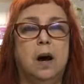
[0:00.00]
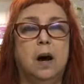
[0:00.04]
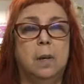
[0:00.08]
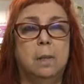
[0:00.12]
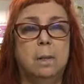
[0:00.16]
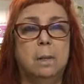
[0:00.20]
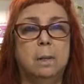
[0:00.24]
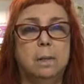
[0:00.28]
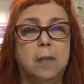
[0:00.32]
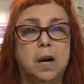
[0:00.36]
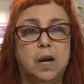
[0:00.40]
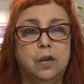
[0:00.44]

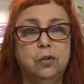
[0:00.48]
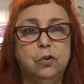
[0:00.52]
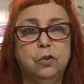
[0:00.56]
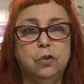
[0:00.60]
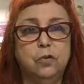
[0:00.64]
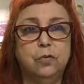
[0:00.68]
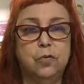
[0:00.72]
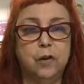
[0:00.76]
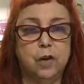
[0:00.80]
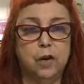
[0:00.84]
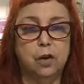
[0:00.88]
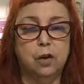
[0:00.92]
must
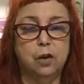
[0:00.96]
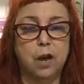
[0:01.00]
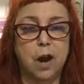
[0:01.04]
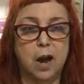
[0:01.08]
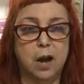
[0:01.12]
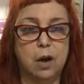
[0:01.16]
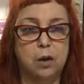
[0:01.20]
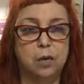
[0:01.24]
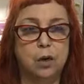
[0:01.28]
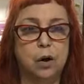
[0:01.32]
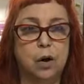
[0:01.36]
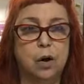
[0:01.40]
figure
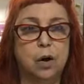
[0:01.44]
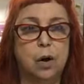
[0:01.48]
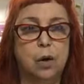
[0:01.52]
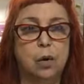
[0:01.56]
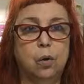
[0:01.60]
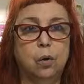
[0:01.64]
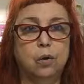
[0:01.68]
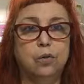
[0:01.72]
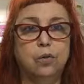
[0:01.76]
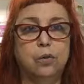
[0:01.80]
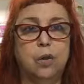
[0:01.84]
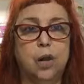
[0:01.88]
out a
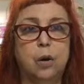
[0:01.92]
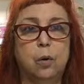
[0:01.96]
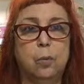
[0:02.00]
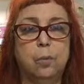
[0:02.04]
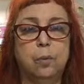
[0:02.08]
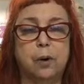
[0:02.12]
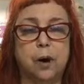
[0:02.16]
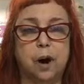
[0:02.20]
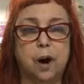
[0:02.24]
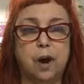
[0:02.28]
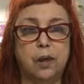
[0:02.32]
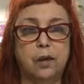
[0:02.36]
wholesale
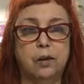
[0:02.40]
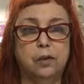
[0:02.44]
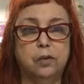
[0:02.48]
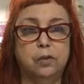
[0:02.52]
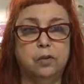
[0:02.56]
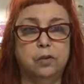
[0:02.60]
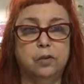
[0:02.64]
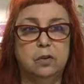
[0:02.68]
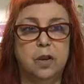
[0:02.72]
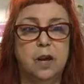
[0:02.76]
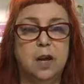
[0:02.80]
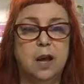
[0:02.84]

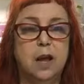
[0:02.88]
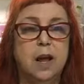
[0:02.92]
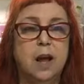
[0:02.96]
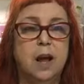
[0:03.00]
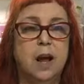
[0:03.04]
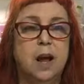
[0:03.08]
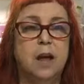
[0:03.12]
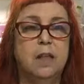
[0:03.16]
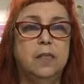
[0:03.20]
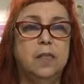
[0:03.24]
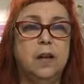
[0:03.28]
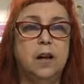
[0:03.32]
price,
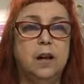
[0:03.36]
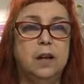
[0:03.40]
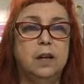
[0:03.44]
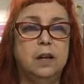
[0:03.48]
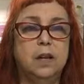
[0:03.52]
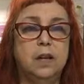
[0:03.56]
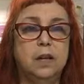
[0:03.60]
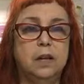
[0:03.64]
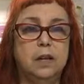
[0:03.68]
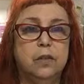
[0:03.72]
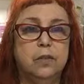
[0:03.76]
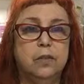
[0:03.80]
and
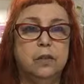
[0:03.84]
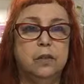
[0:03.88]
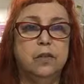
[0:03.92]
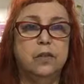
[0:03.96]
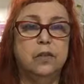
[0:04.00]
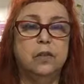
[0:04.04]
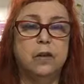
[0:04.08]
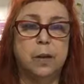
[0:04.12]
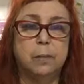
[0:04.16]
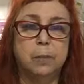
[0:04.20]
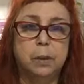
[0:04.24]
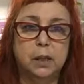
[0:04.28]
then either
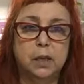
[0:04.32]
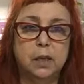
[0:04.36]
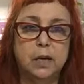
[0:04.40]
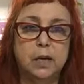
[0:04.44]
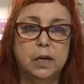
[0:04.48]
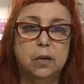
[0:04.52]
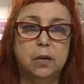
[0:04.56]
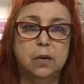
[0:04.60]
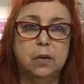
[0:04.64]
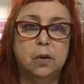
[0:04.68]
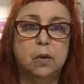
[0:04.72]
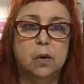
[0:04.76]
double
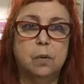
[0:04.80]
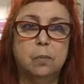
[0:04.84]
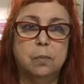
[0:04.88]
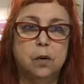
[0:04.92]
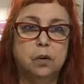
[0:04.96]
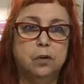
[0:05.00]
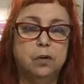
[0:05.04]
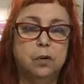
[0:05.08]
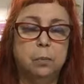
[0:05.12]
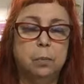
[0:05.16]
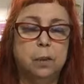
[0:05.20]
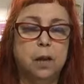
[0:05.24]
it or
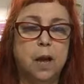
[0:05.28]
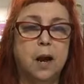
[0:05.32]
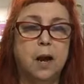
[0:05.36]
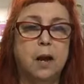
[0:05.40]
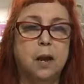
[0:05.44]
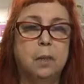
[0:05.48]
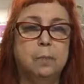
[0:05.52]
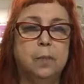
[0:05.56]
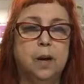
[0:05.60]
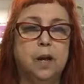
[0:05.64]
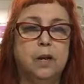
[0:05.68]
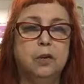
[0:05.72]
multiply
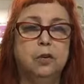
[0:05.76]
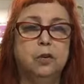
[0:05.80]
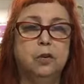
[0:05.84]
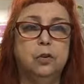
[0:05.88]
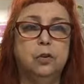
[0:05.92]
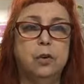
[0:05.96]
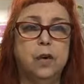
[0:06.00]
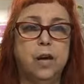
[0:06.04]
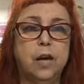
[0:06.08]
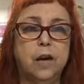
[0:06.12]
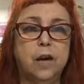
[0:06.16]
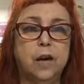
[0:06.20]
it by
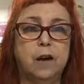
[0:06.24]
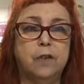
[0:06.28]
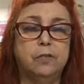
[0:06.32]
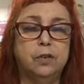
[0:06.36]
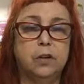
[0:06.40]
2.5